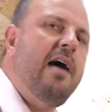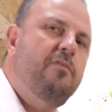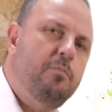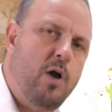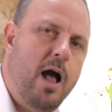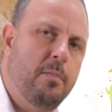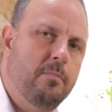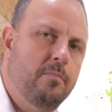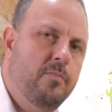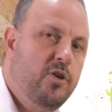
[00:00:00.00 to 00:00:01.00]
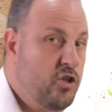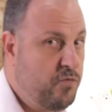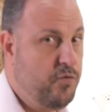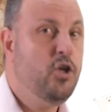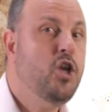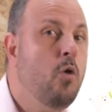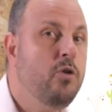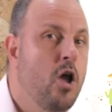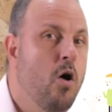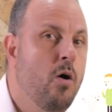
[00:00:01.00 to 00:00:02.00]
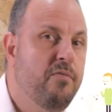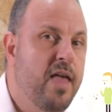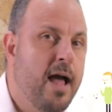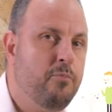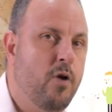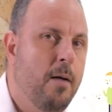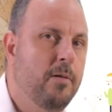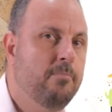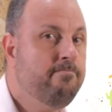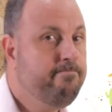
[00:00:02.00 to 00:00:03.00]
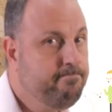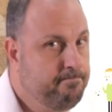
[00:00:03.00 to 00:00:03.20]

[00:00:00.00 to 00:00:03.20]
have a problem, because if you don't know of that problem,